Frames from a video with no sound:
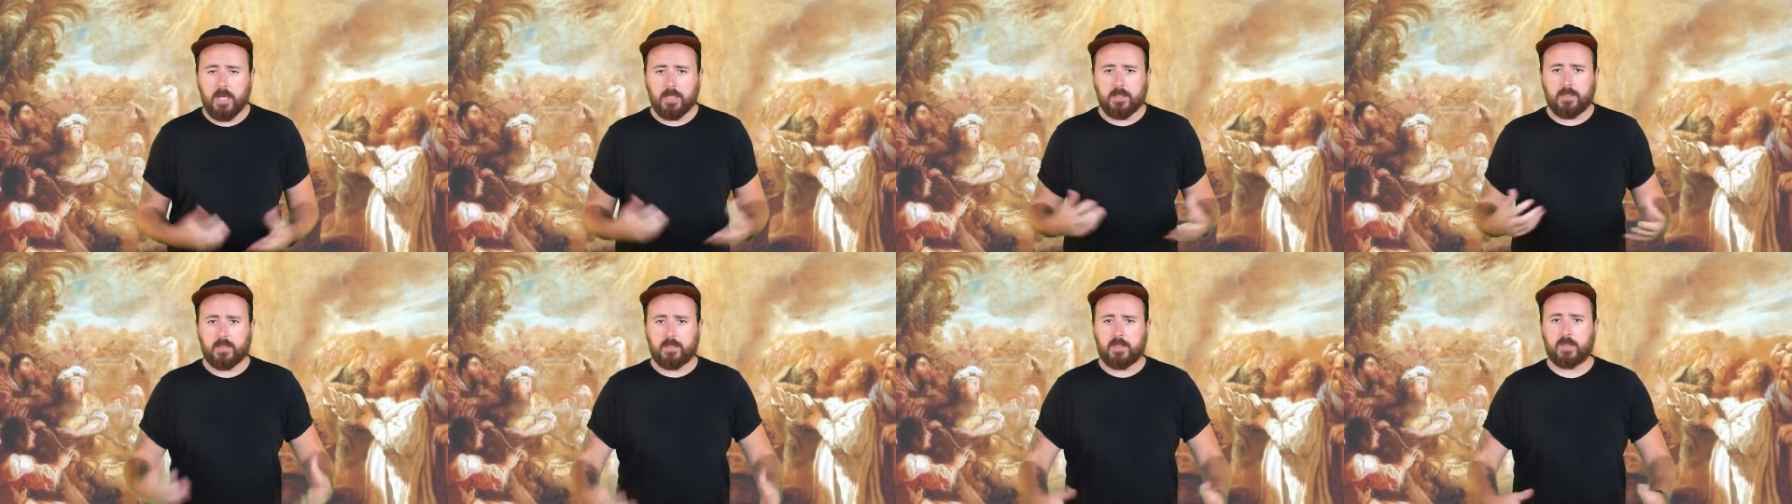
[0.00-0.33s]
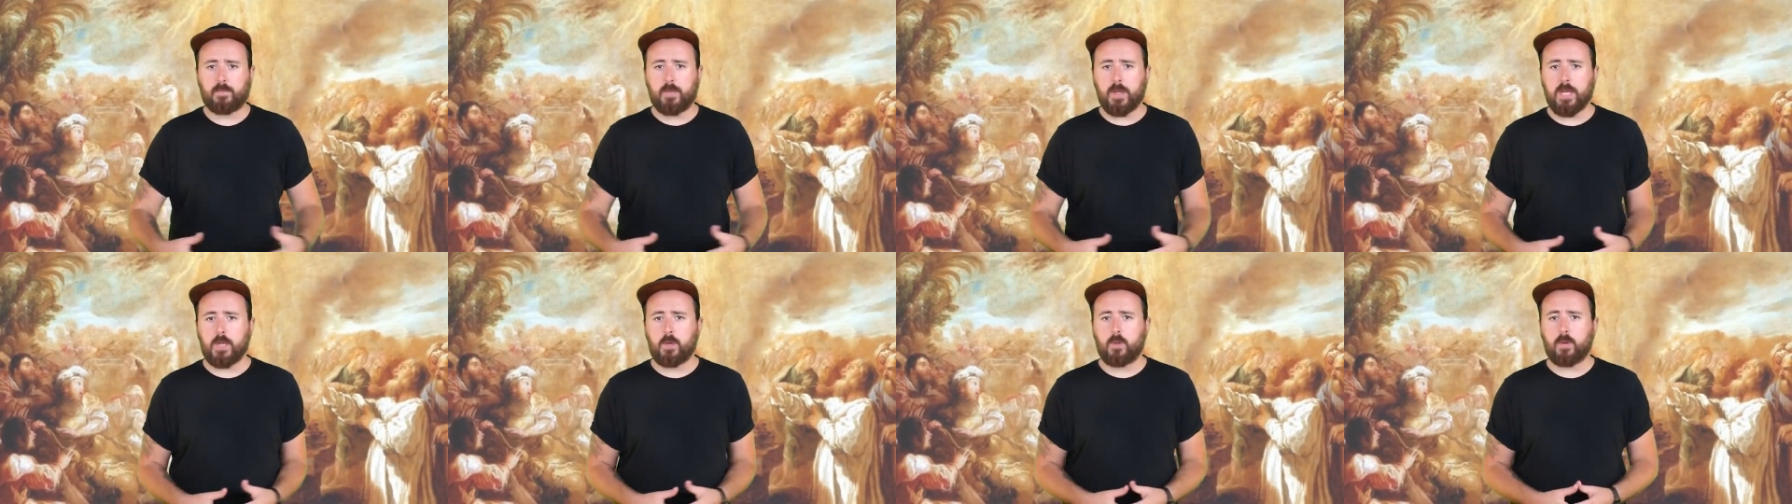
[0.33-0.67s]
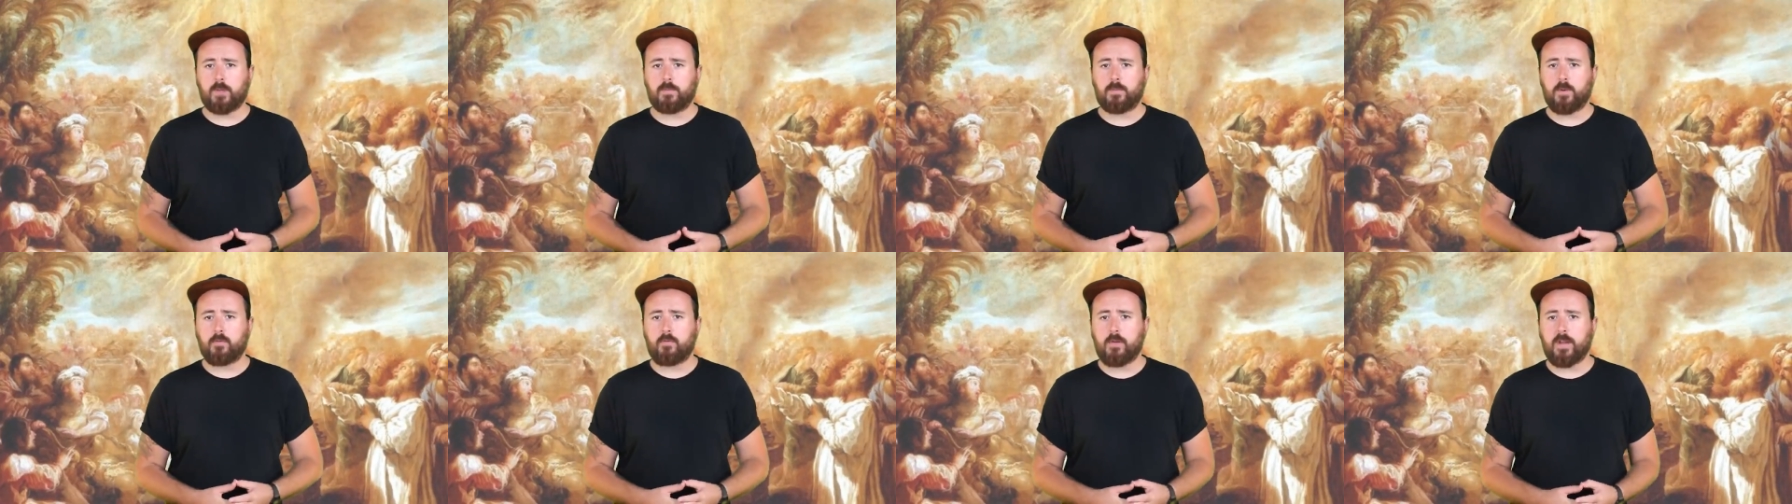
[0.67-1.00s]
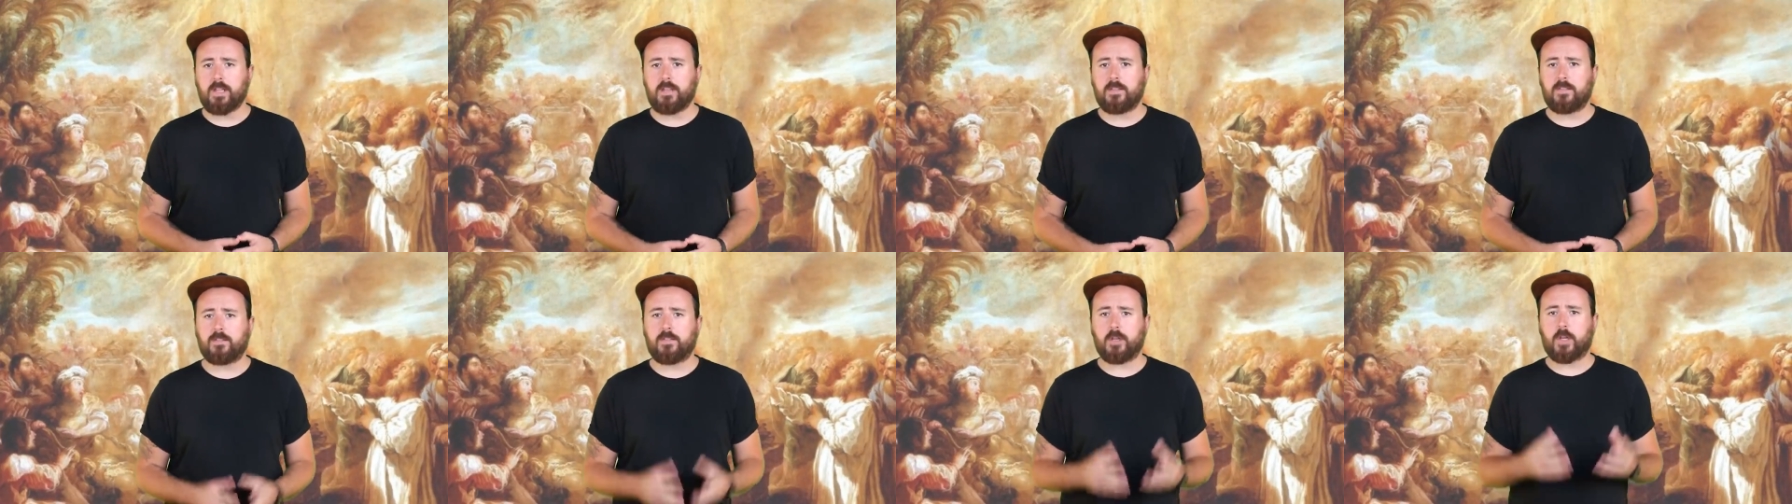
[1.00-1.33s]
To speak with
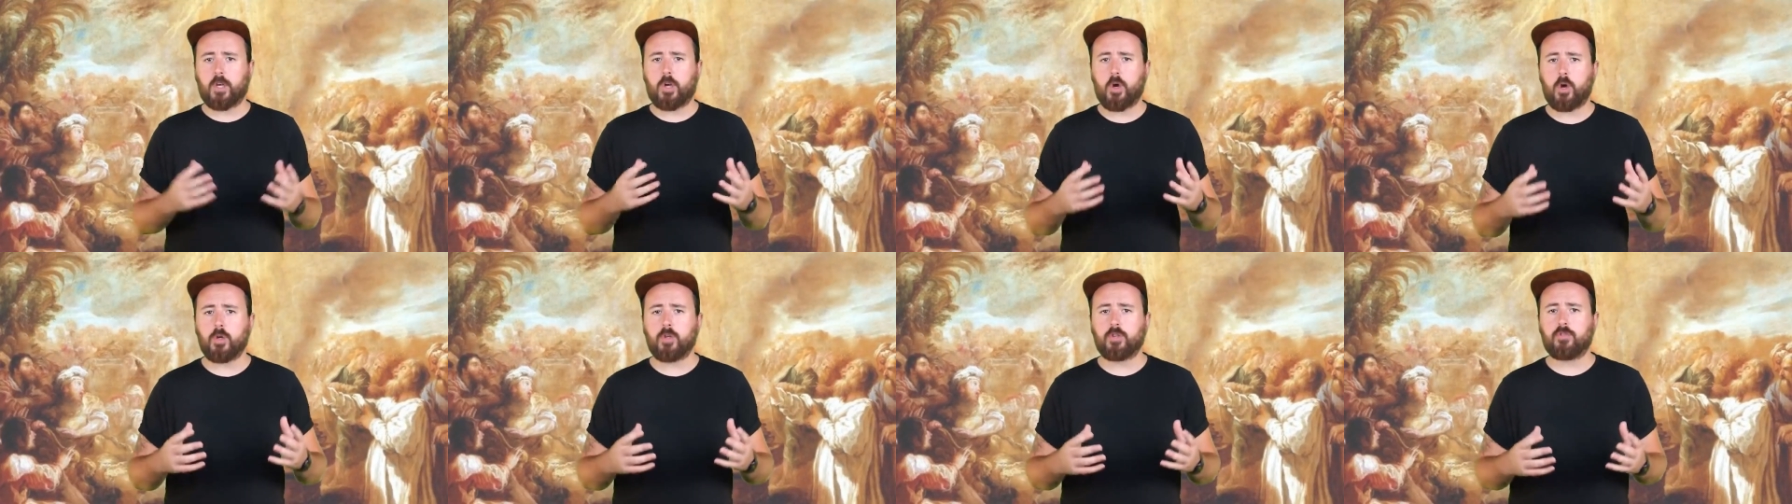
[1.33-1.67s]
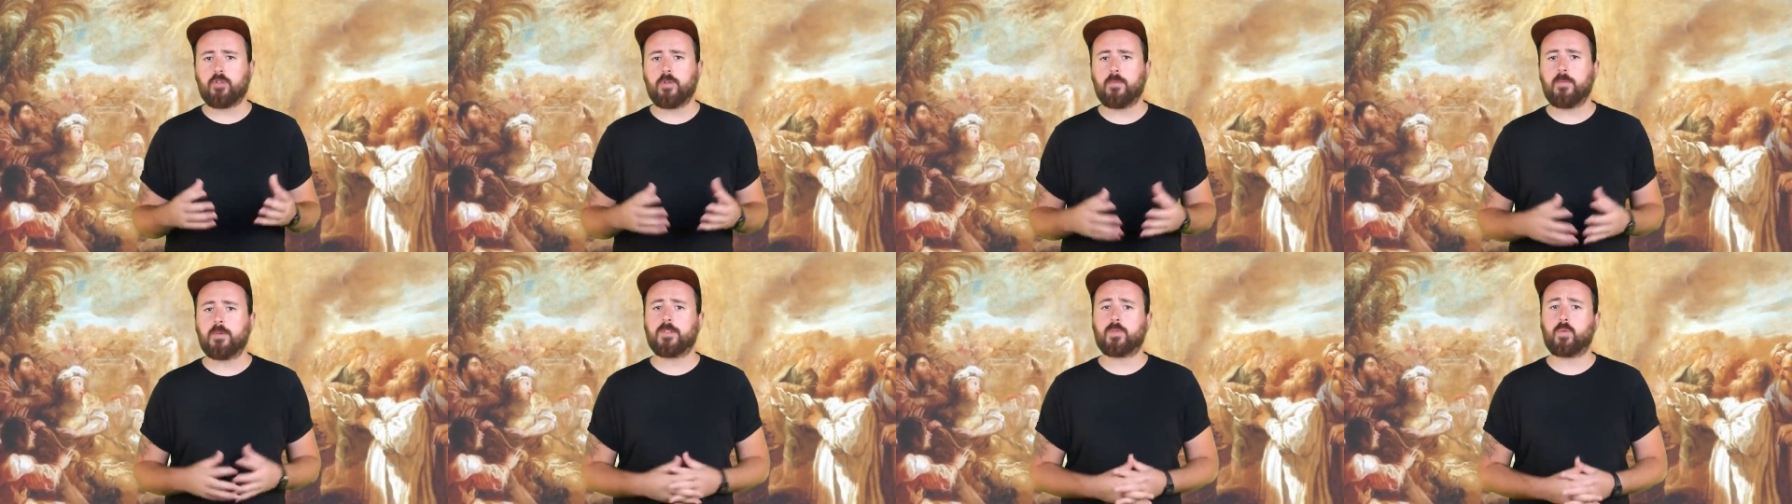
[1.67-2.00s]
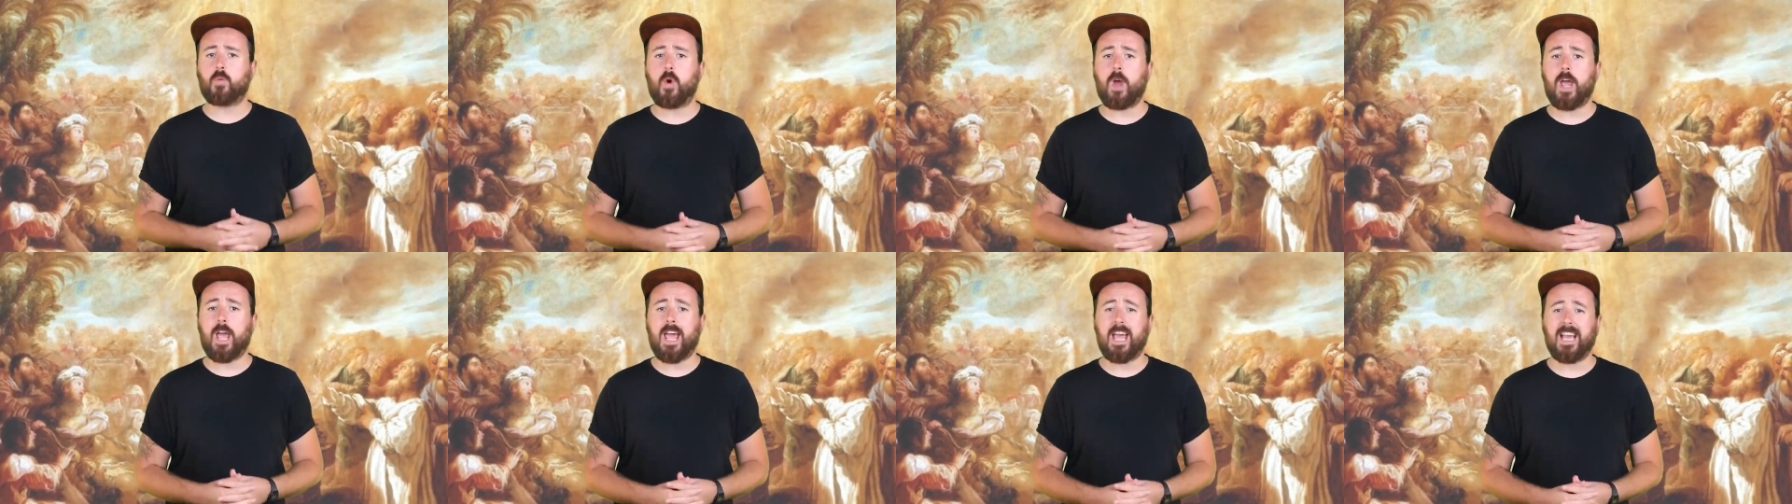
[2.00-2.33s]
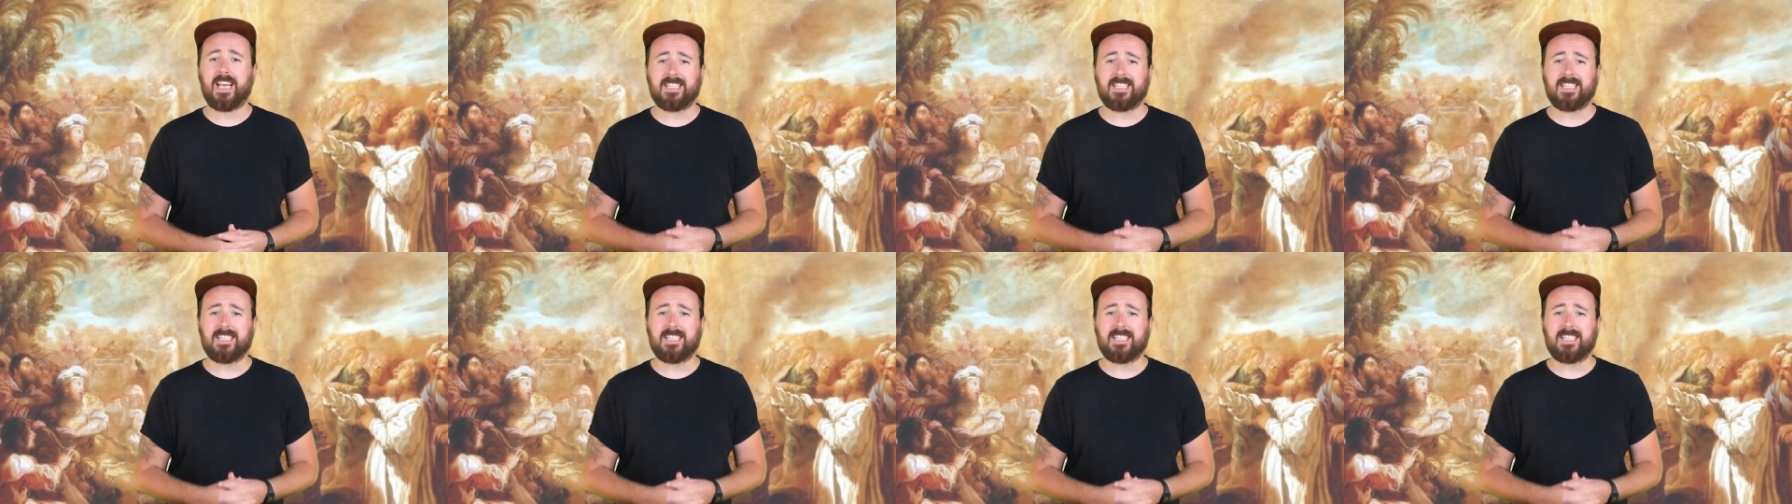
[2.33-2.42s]
Berith, the conjurer must wear